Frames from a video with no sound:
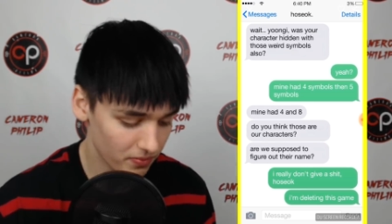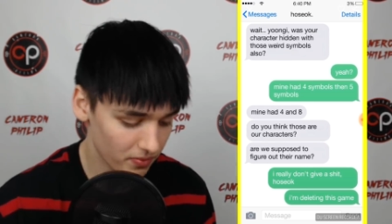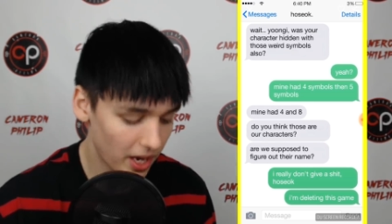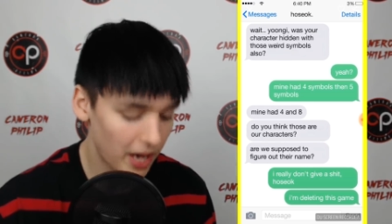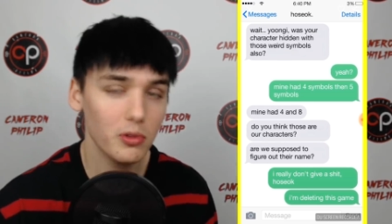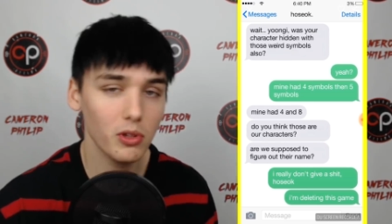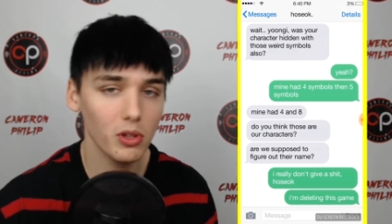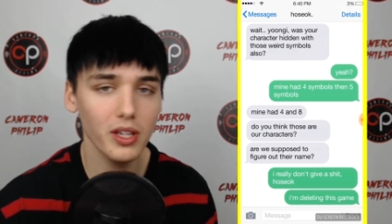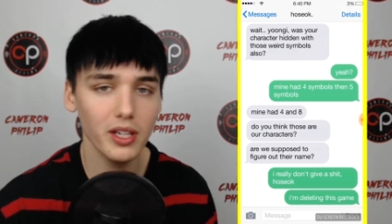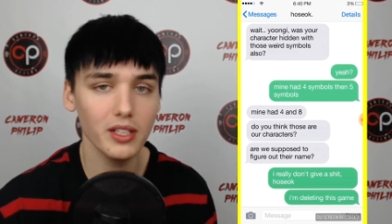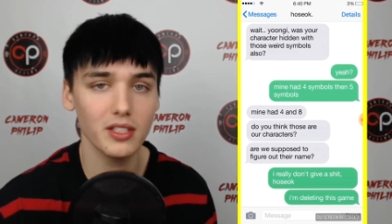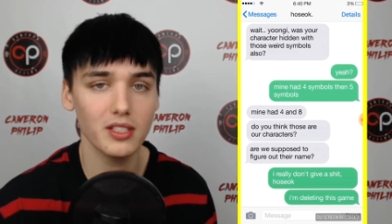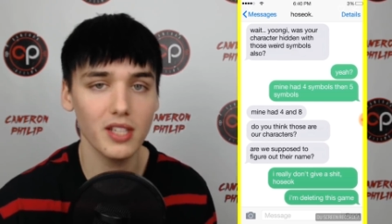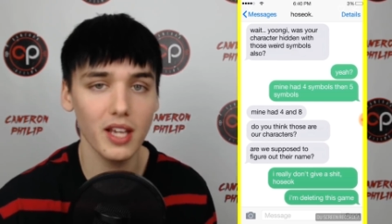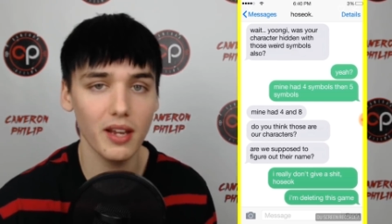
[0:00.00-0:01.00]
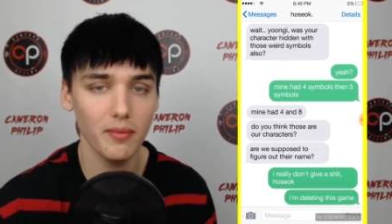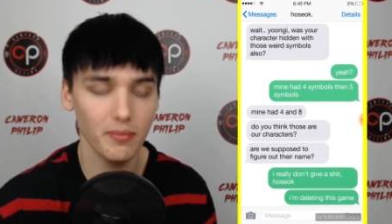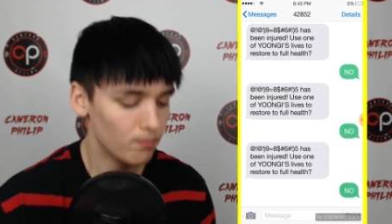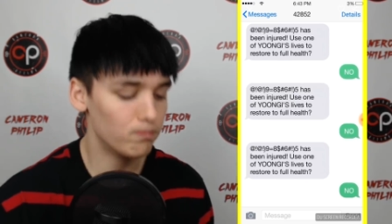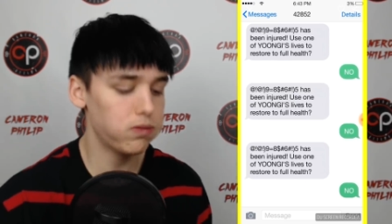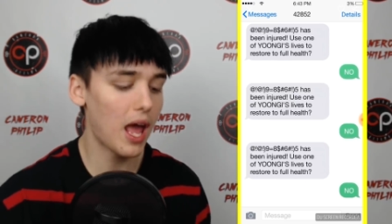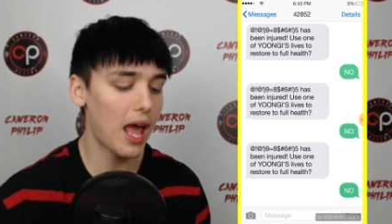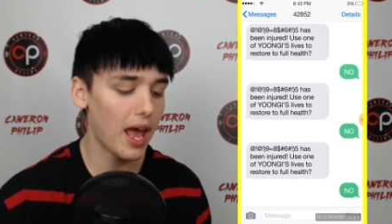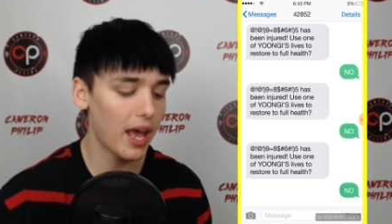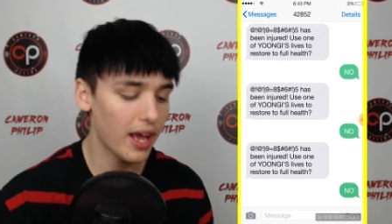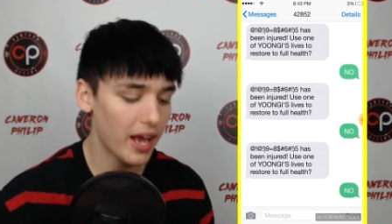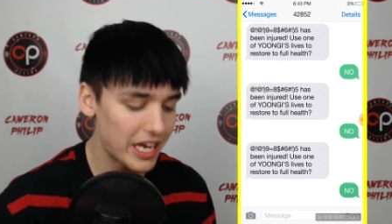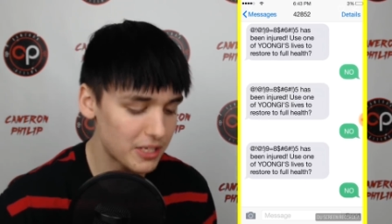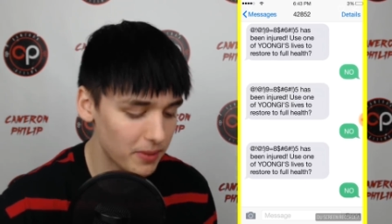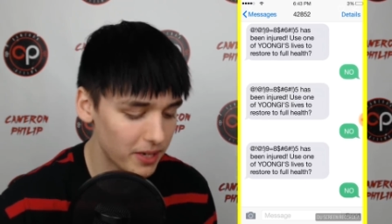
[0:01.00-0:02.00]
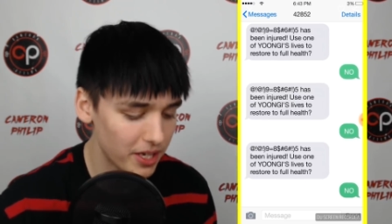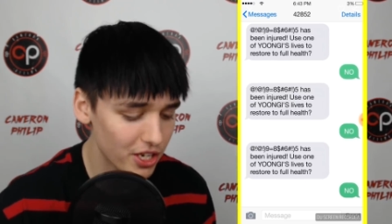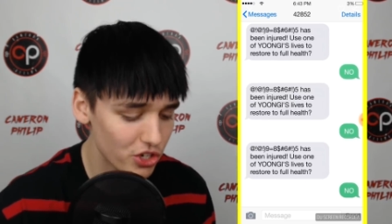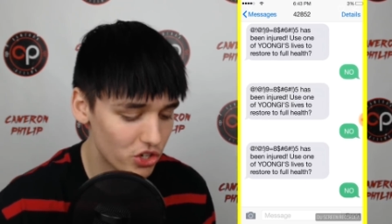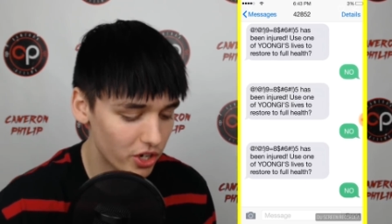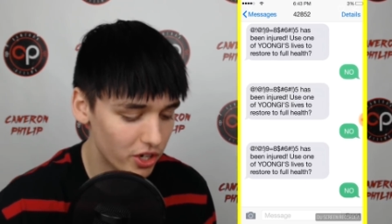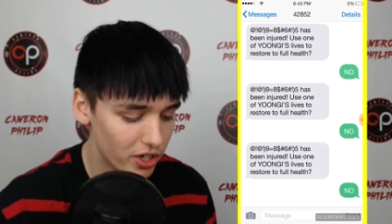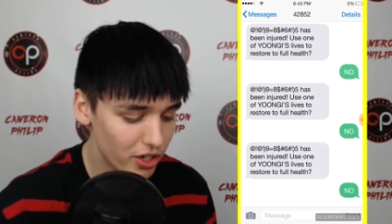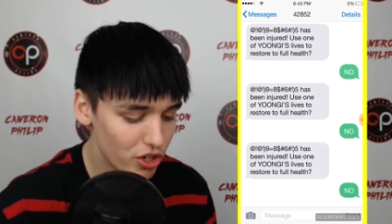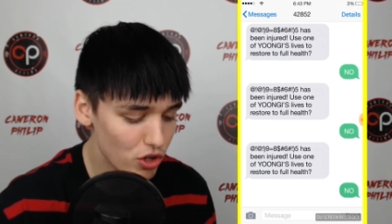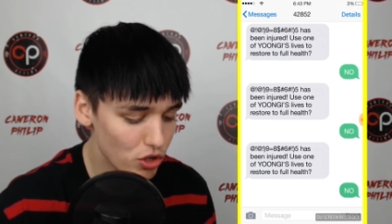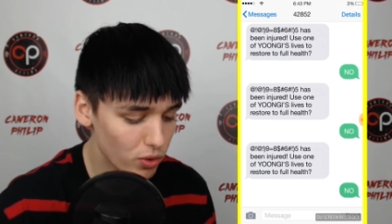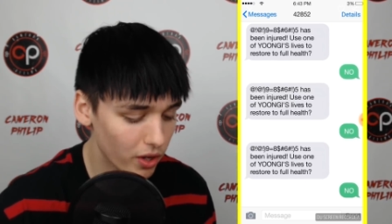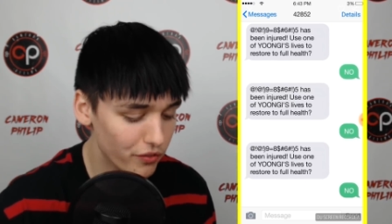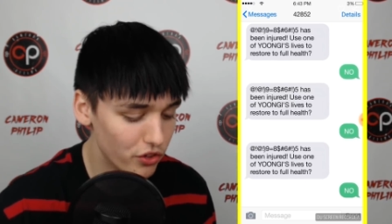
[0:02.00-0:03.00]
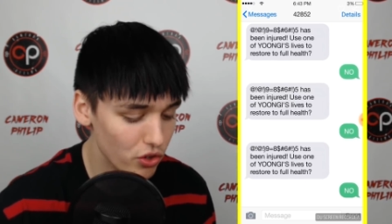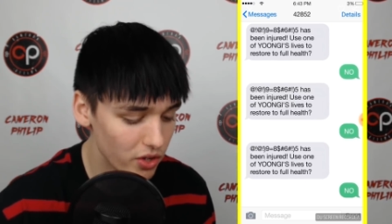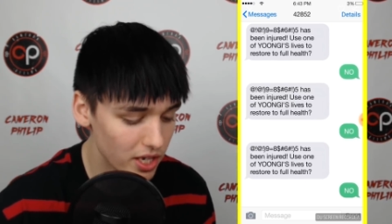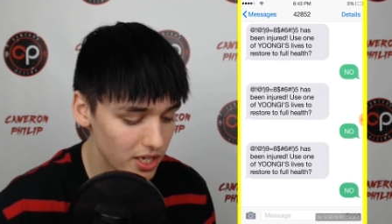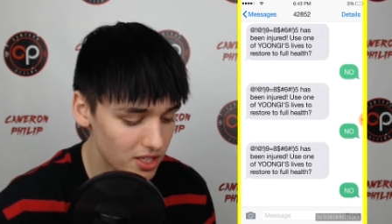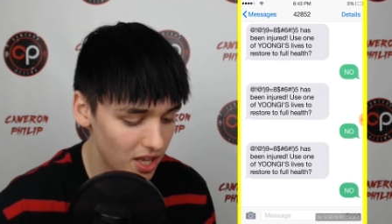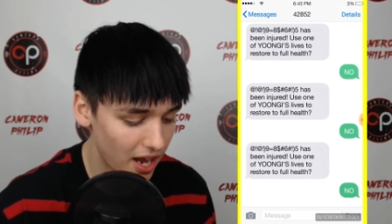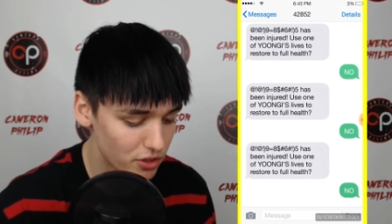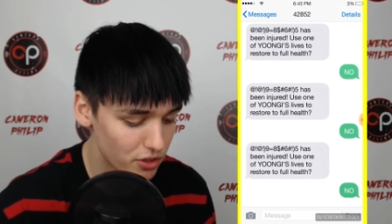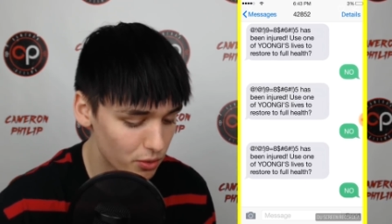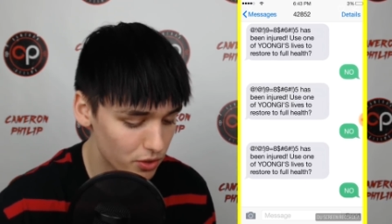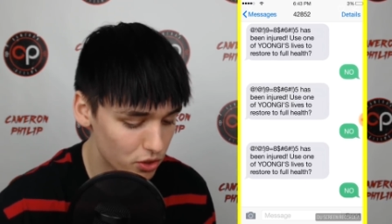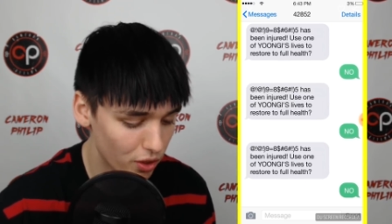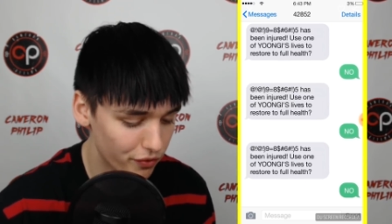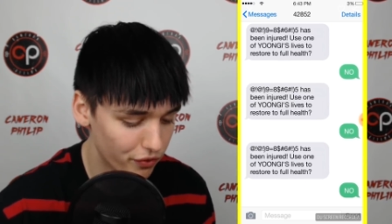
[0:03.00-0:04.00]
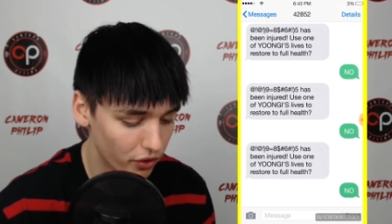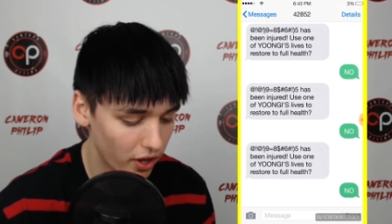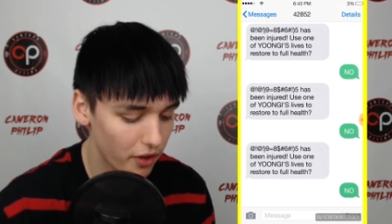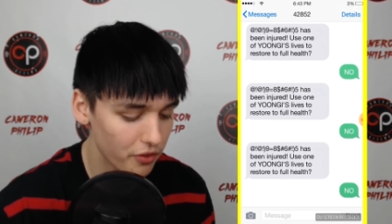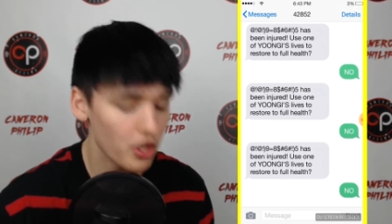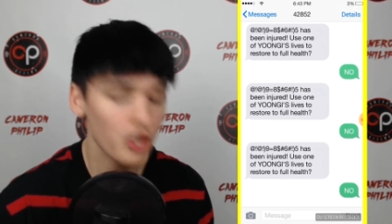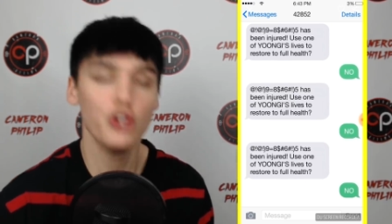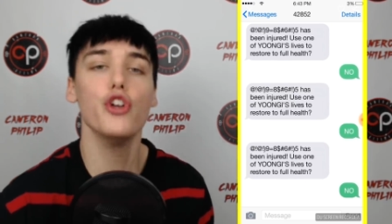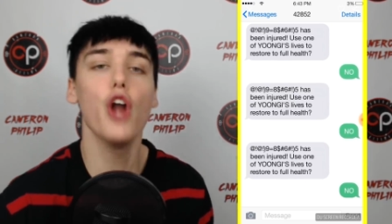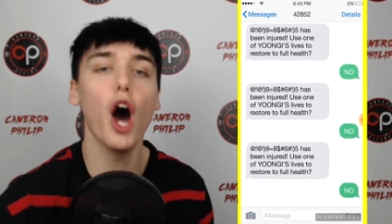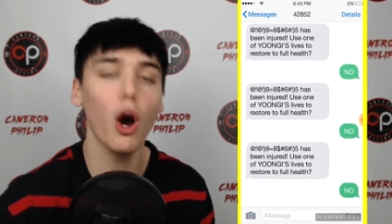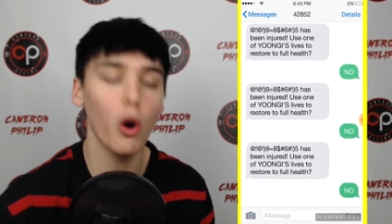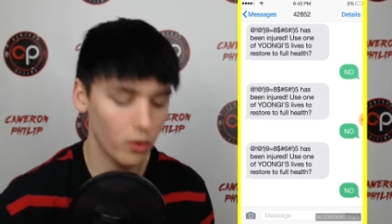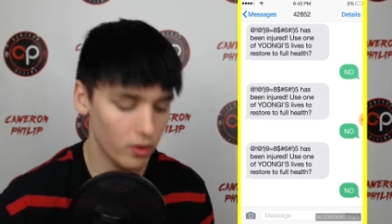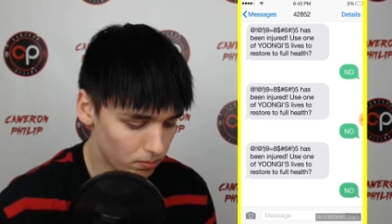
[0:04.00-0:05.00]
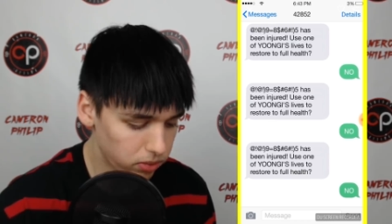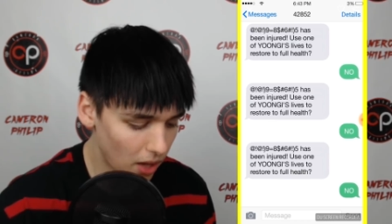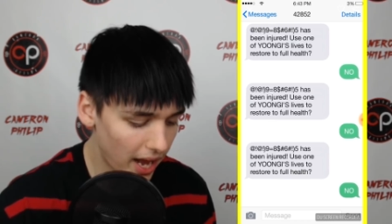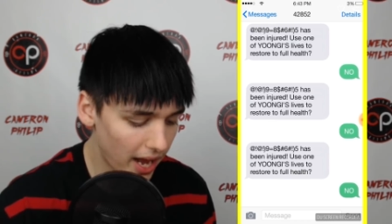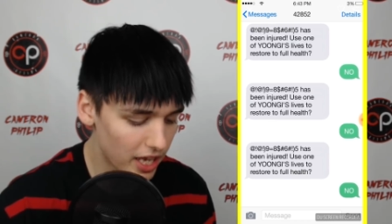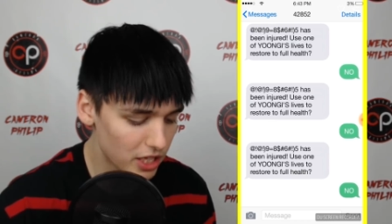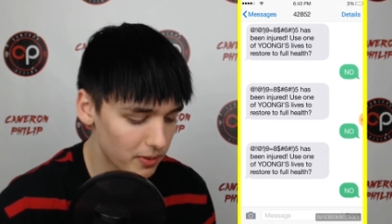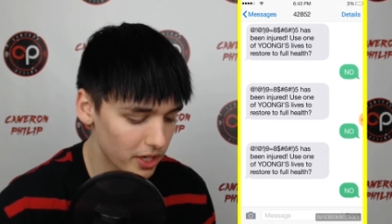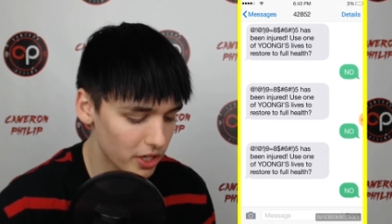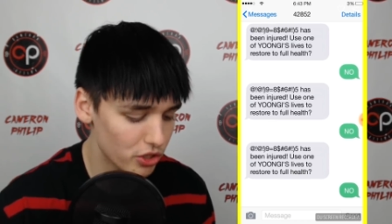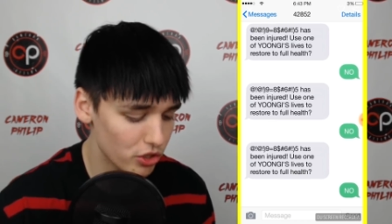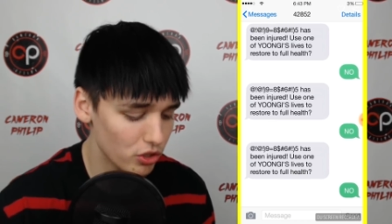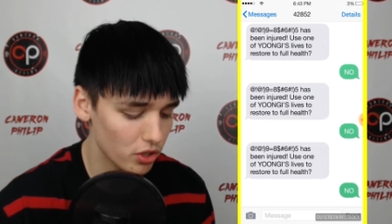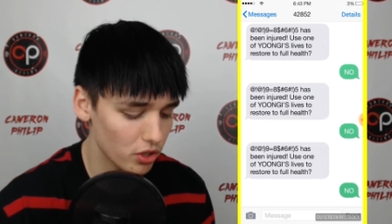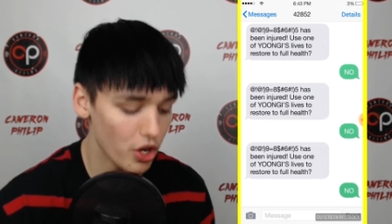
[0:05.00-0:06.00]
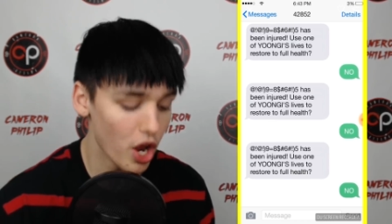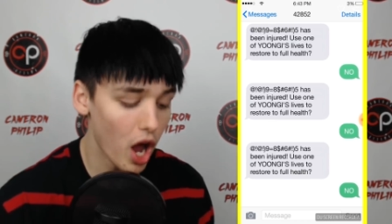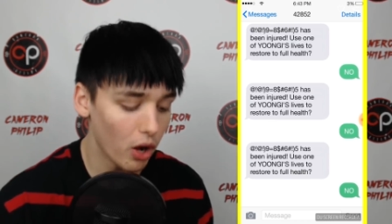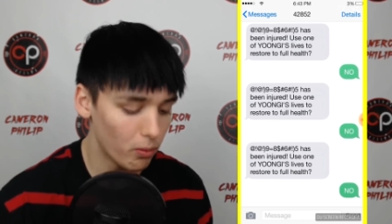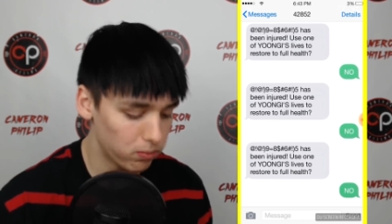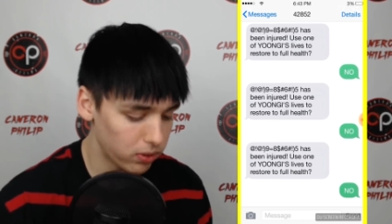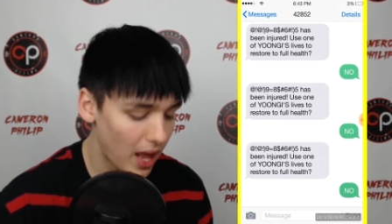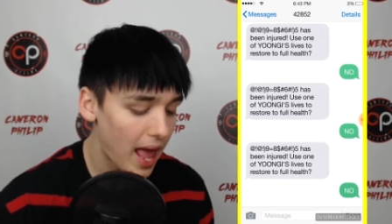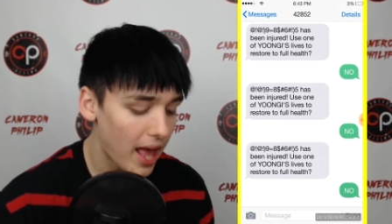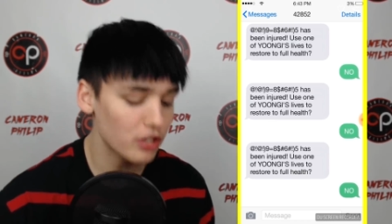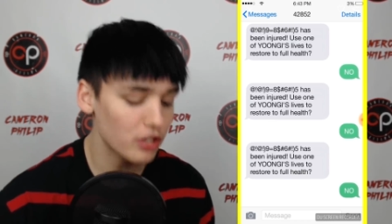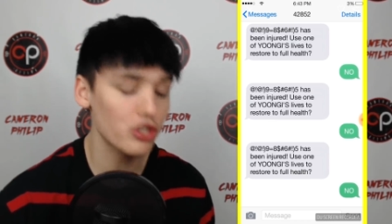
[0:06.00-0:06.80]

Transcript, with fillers: I'm deleting this game. Blat has been injured. Use one of Yoongi's lives to restore full health. No! Blat has been injured. No! Blat is